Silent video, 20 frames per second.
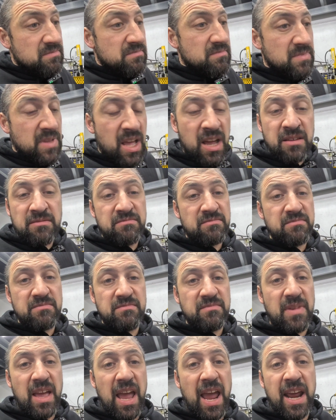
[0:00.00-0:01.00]
know,
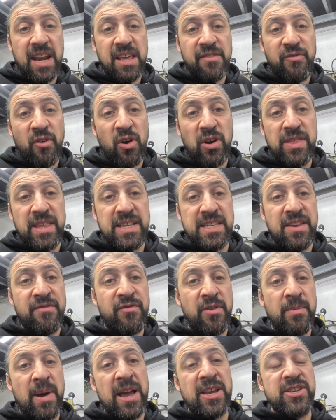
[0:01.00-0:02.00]
how do you find this
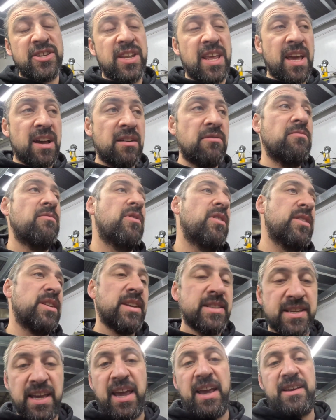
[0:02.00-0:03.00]
information out? Well,
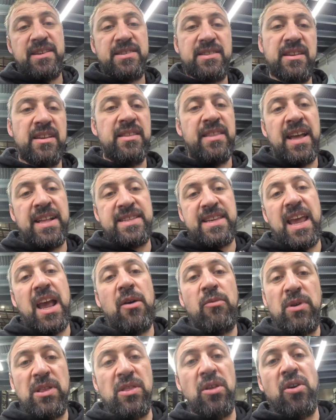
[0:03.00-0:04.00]
you test, and that's
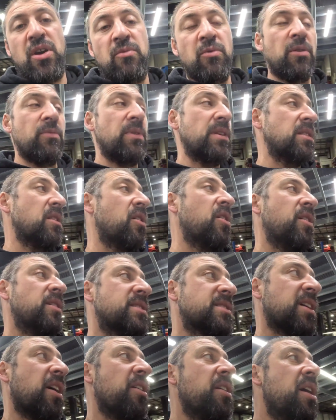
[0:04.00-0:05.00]
how we learn what we learn.
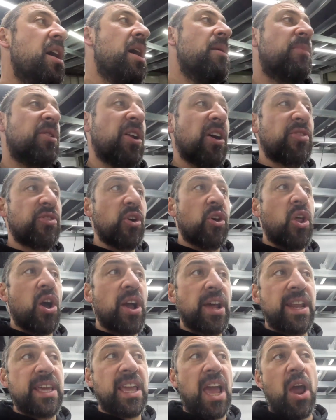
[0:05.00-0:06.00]
So, but I thought I'm
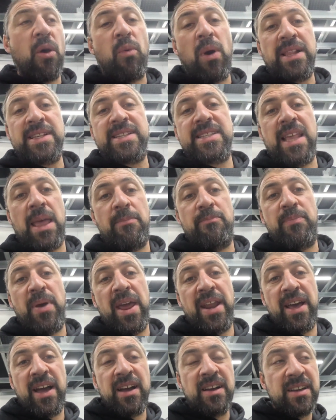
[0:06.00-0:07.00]
going to go one step
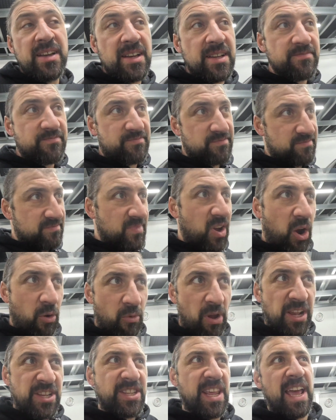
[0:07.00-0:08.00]
better. I
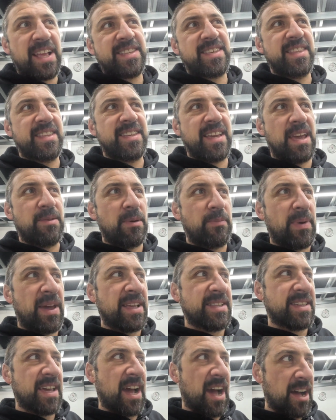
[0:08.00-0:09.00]
reached out to the team at
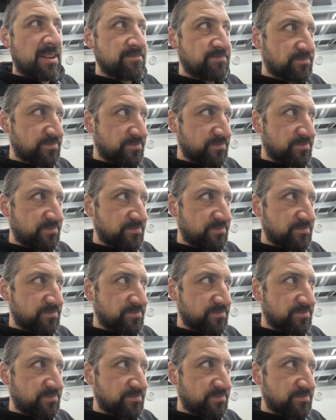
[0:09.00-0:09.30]
BTR,